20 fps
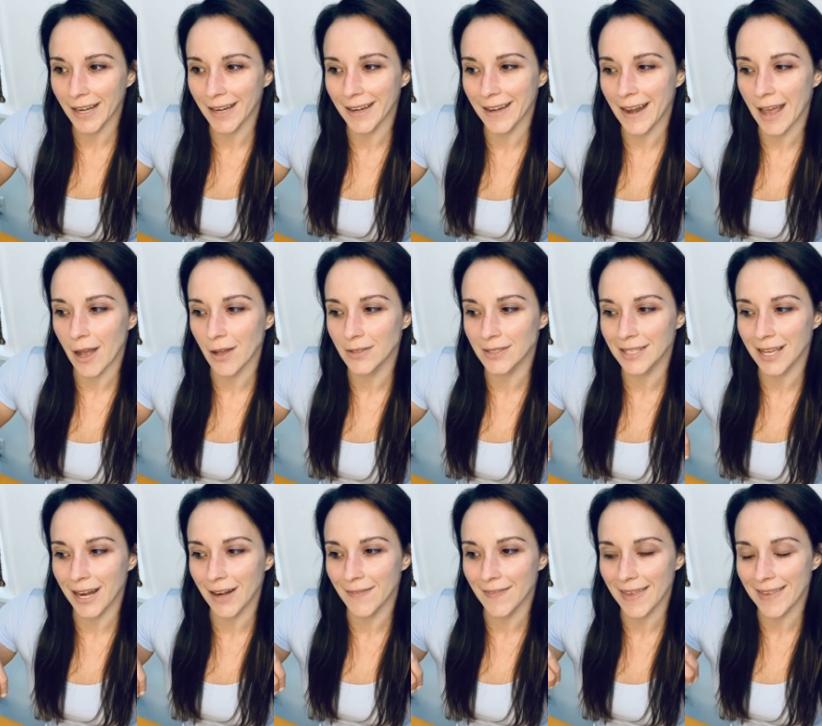and now it's
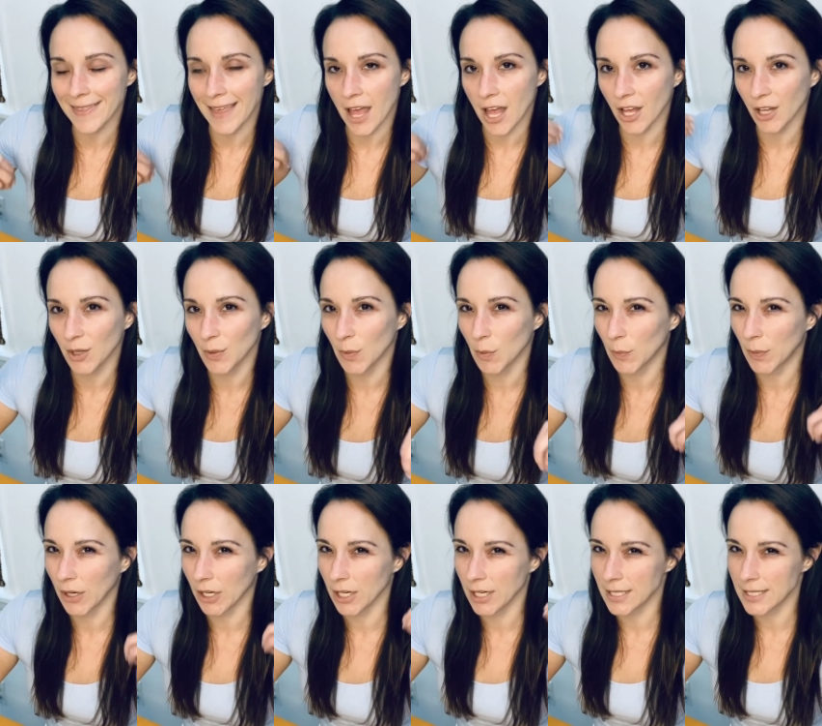kind of like that honeymoon
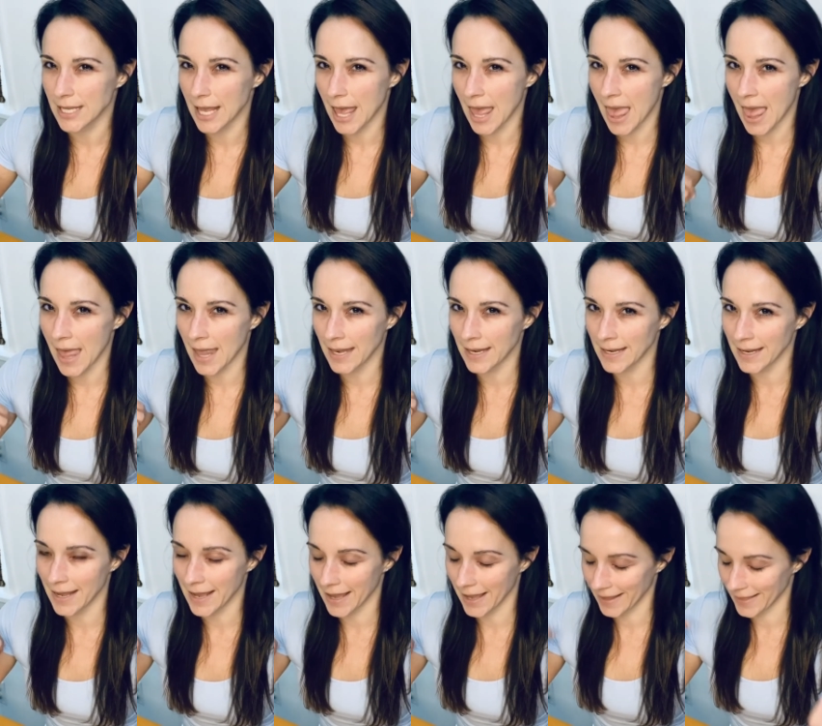period's
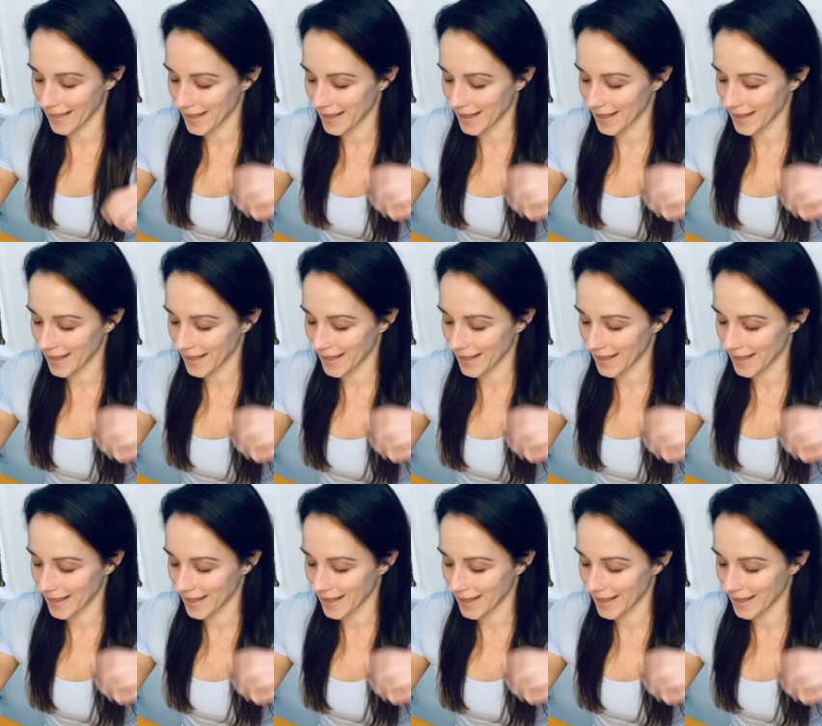ending.